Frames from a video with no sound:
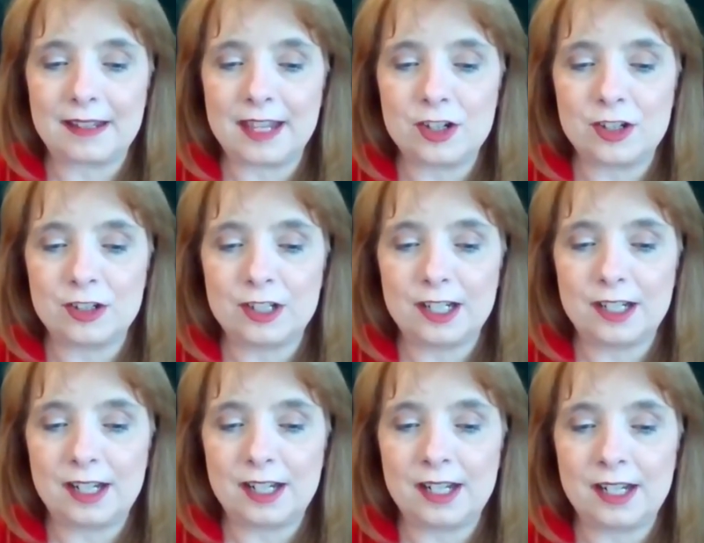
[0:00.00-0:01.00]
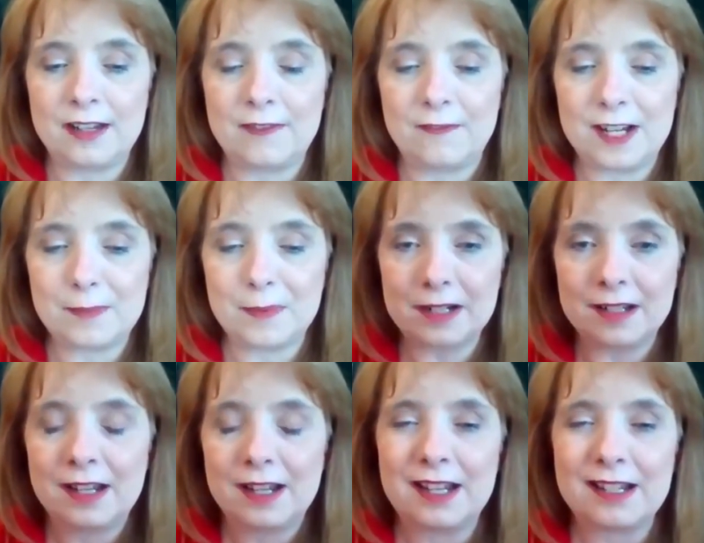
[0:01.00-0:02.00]
they should in Facebook.
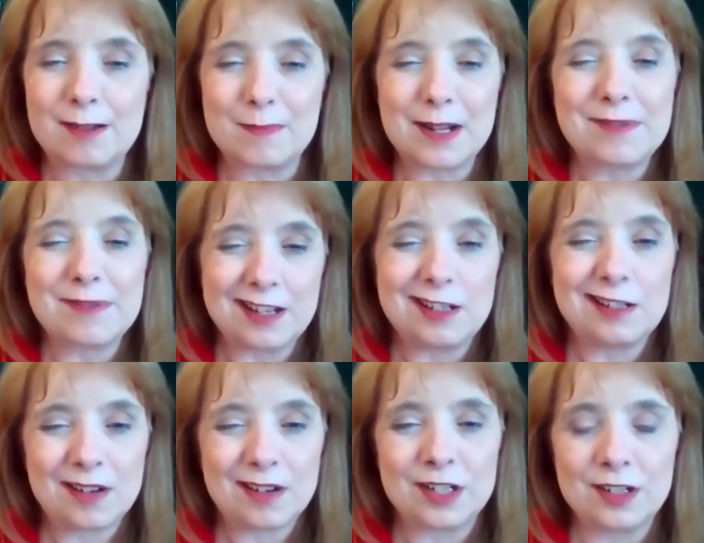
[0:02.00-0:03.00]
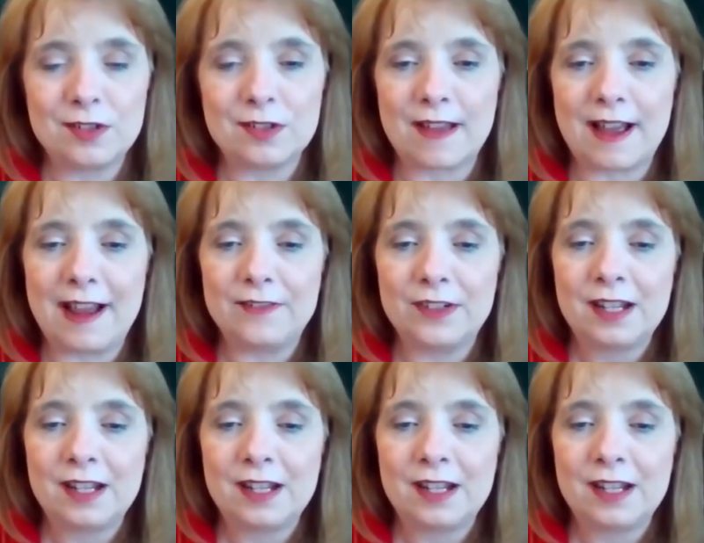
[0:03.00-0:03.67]
Sometimes they do that when you do a live.